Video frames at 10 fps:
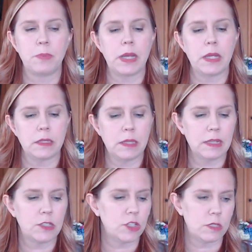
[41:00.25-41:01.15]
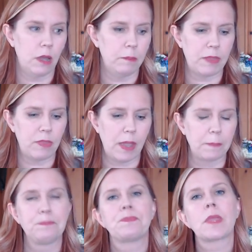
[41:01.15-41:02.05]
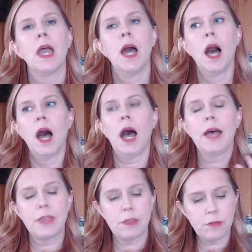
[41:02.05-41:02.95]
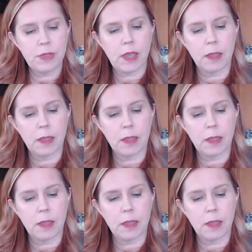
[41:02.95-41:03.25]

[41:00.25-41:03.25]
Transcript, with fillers: but that was just not my thing. Uh, the other thing I